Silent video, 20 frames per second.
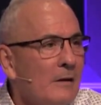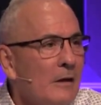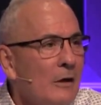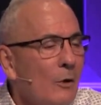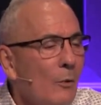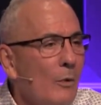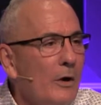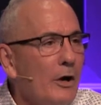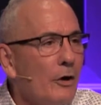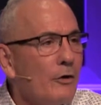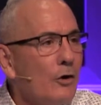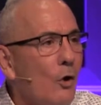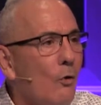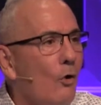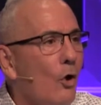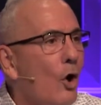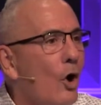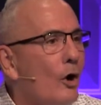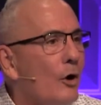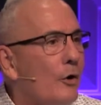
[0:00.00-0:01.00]
We are no
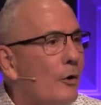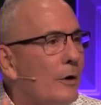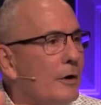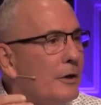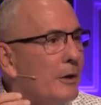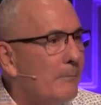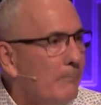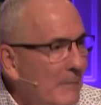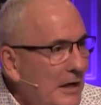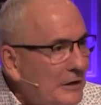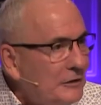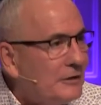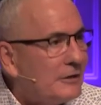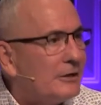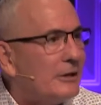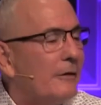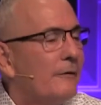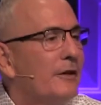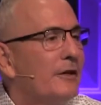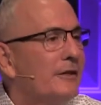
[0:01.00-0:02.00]
longer in the
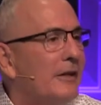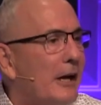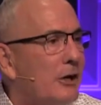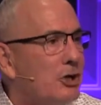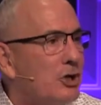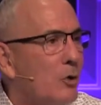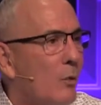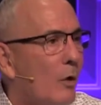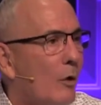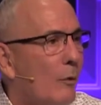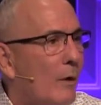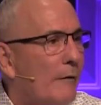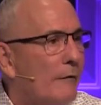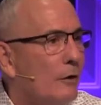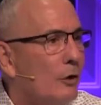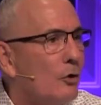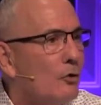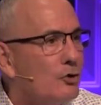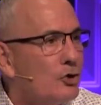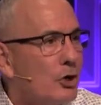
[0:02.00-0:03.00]
midst of a sexual
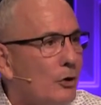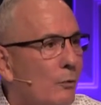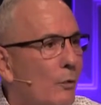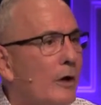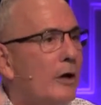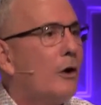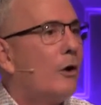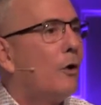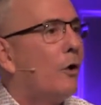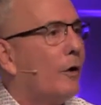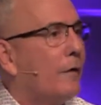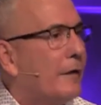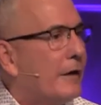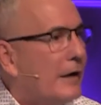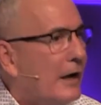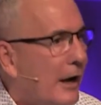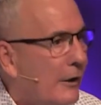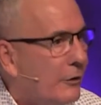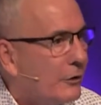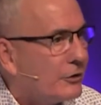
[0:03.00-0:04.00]
revolution. We are on
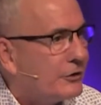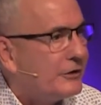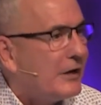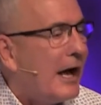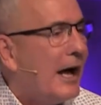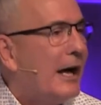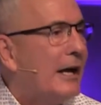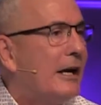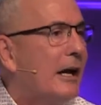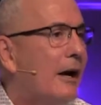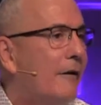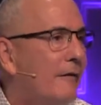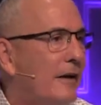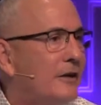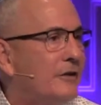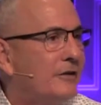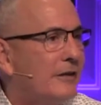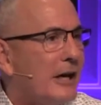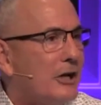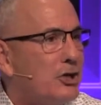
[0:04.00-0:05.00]
the other side of a
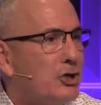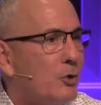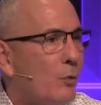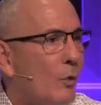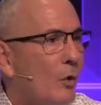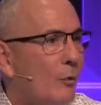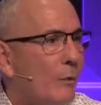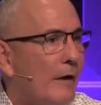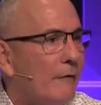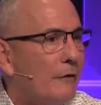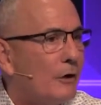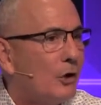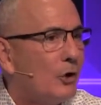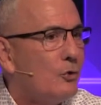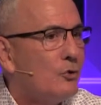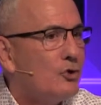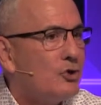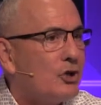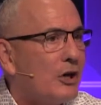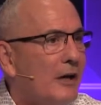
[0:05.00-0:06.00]
sexual
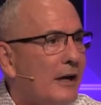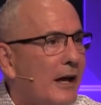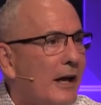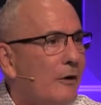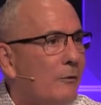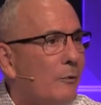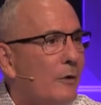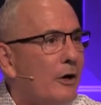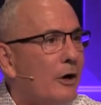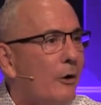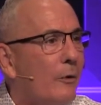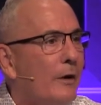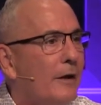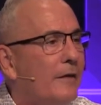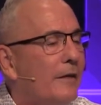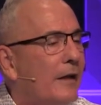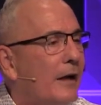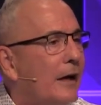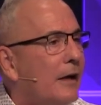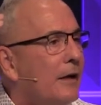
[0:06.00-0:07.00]
revolution, and we are
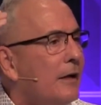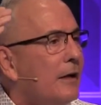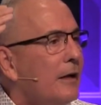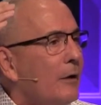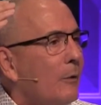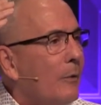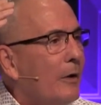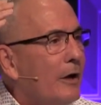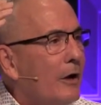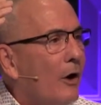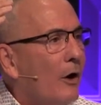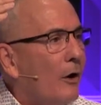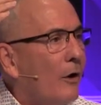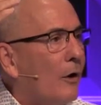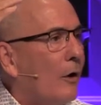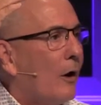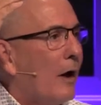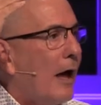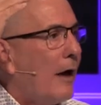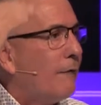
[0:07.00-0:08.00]
in the we
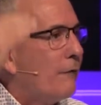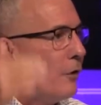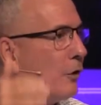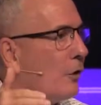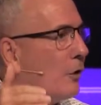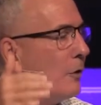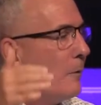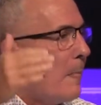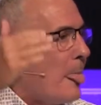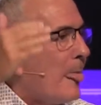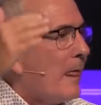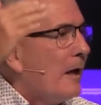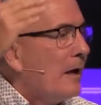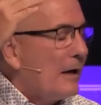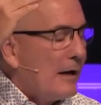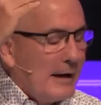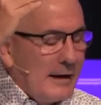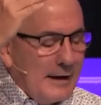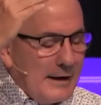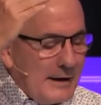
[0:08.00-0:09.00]
are ever
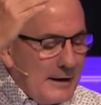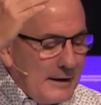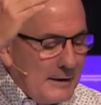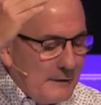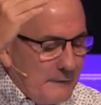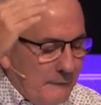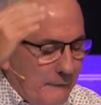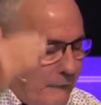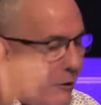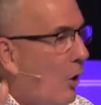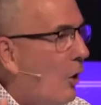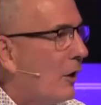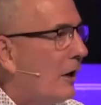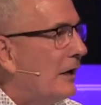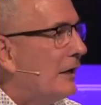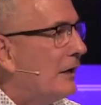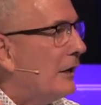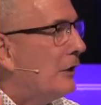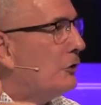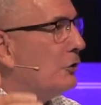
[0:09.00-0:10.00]
uh,
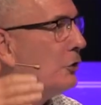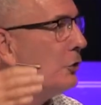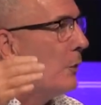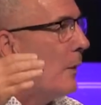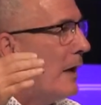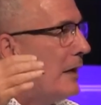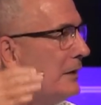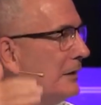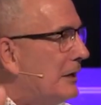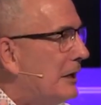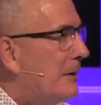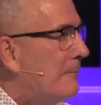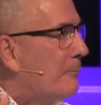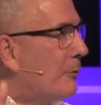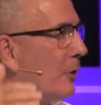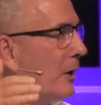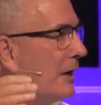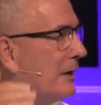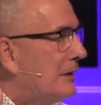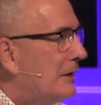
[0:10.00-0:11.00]
falling into a
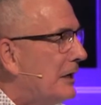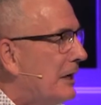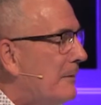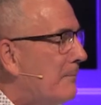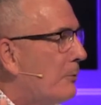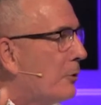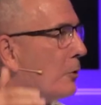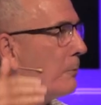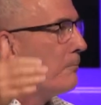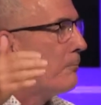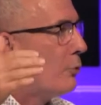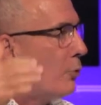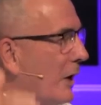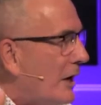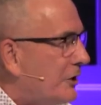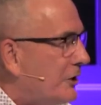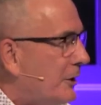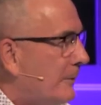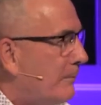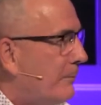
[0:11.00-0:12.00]
deeper and deeper
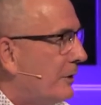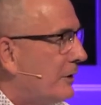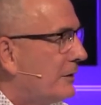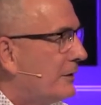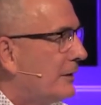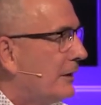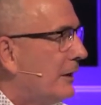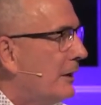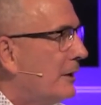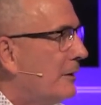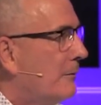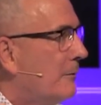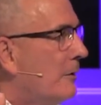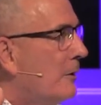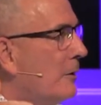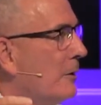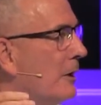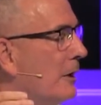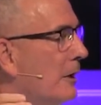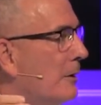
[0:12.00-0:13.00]
precipice in
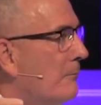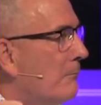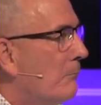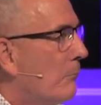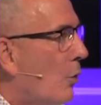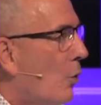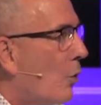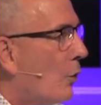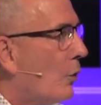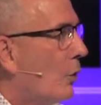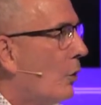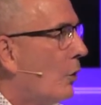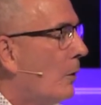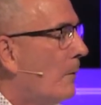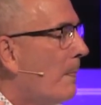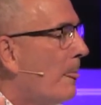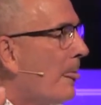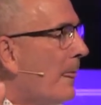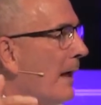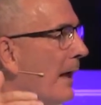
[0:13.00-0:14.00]
in
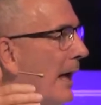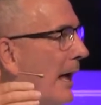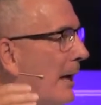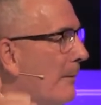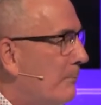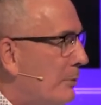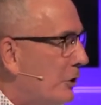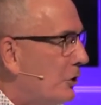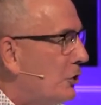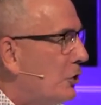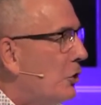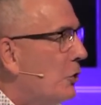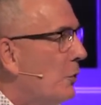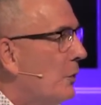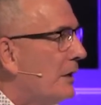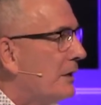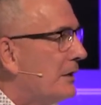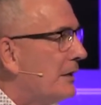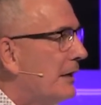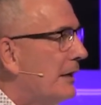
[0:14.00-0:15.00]
moral
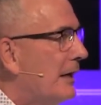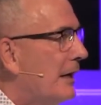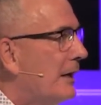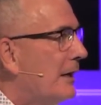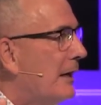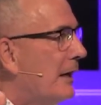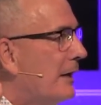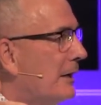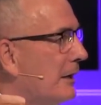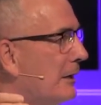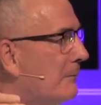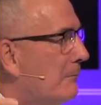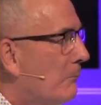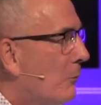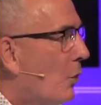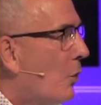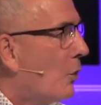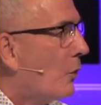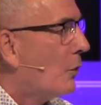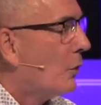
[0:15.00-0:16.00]
ambiguity and, and in
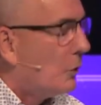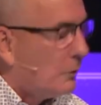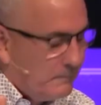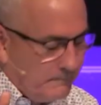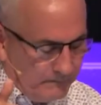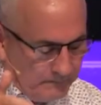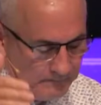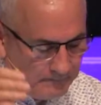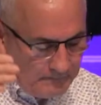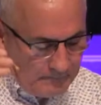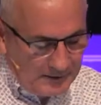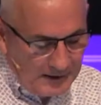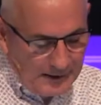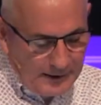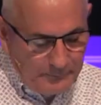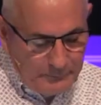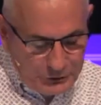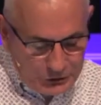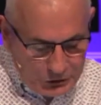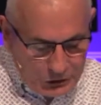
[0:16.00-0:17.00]
moral
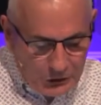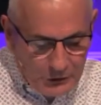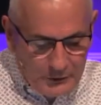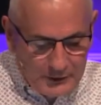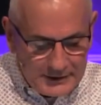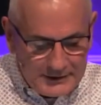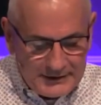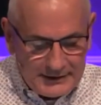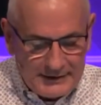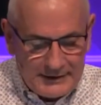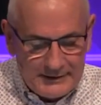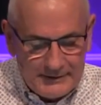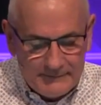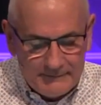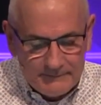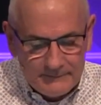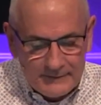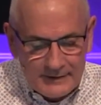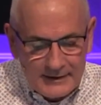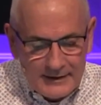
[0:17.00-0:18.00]
obscurity.
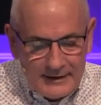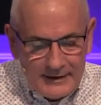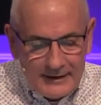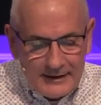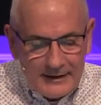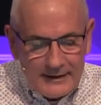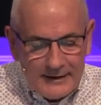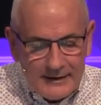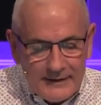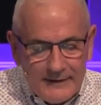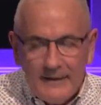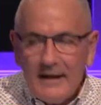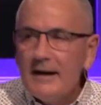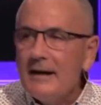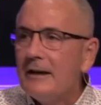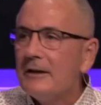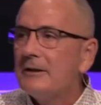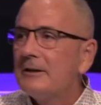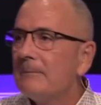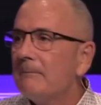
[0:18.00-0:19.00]
Uh, that
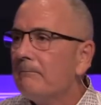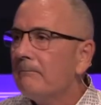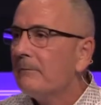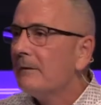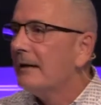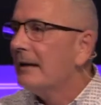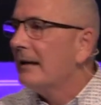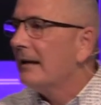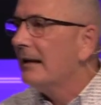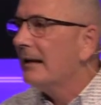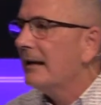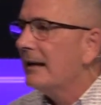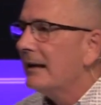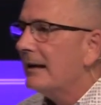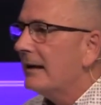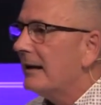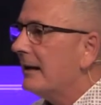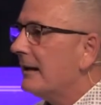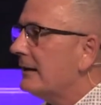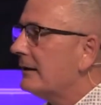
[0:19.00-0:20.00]
is,
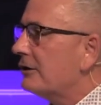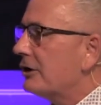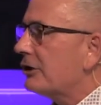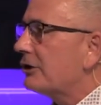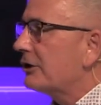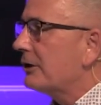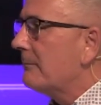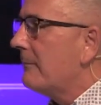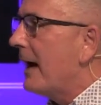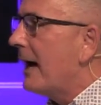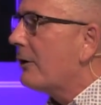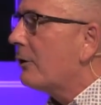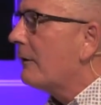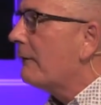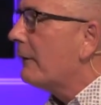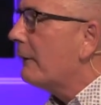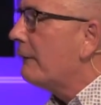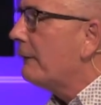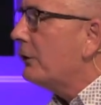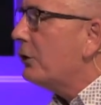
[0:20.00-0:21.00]
in just a matter
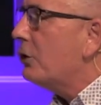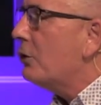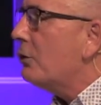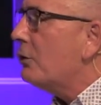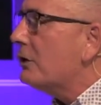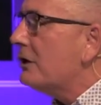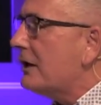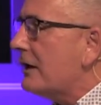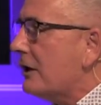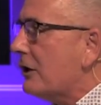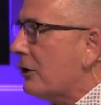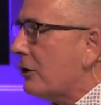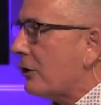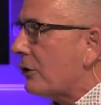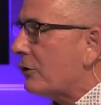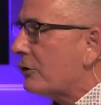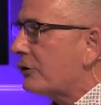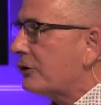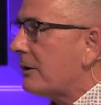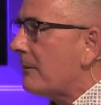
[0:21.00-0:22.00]
of a few
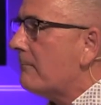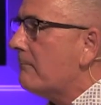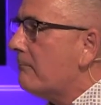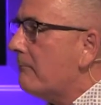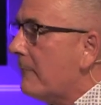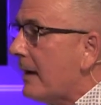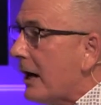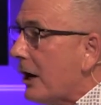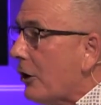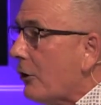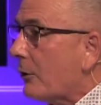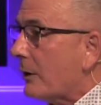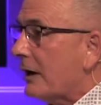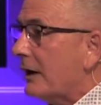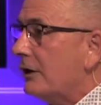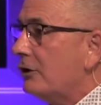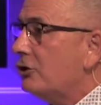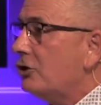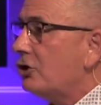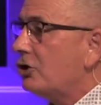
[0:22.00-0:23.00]
years,
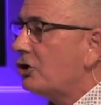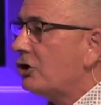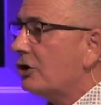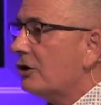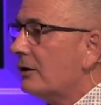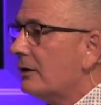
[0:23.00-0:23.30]
marriage,